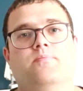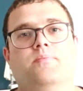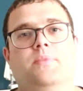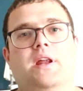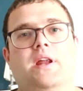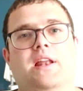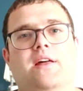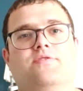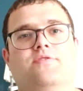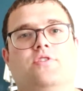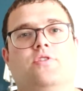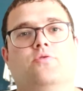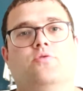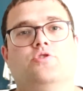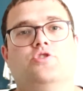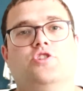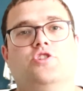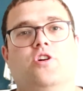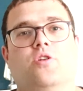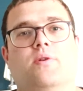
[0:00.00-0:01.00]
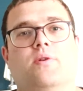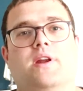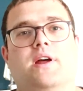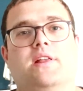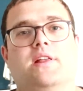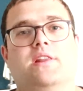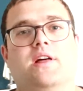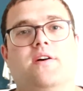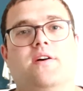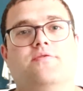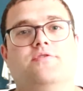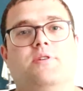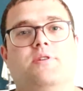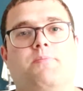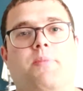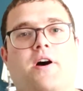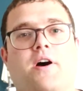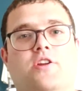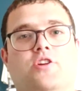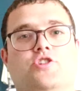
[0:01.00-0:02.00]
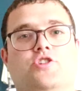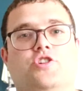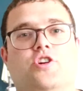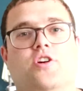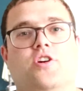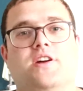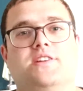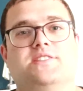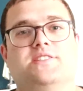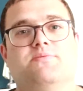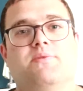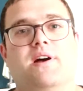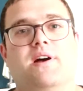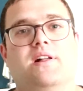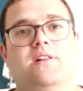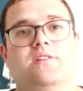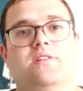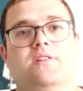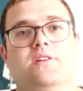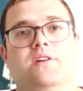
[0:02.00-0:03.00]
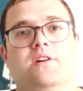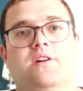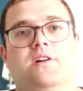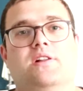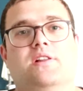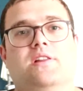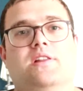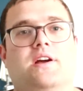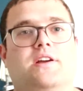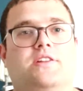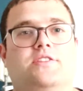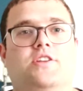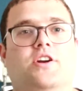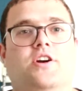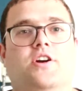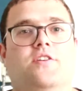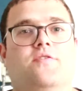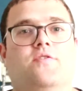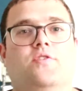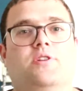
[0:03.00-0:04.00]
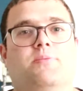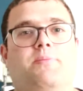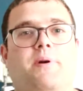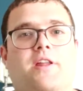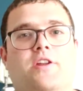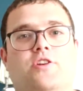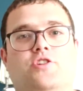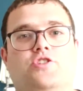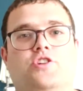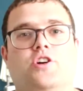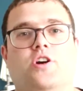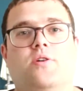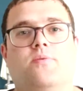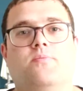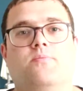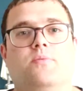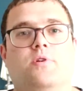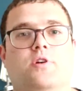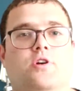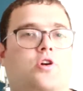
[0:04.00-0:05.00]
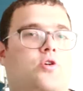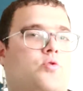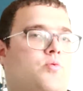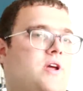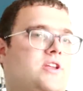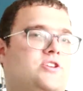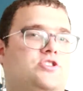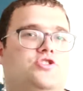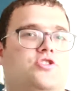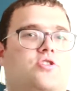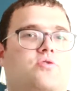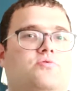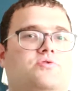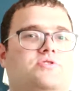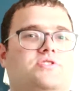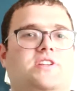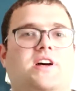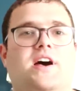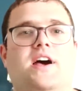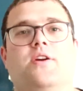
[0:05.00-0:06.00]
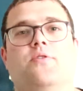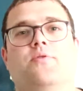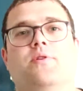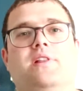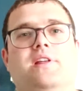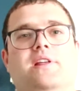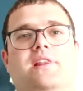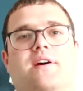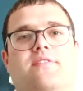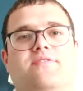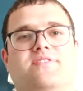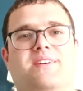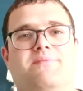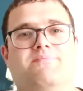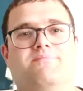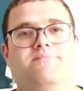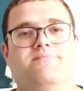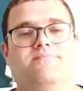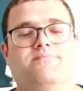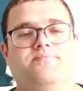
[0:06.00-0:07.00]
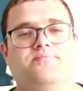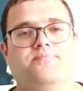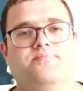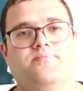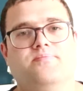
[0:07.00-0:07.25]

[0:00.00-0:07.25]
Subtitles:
But I love the whole show, and I love The Punisher as well. Like, Daredevil, The Punisher, great shows. I really love them.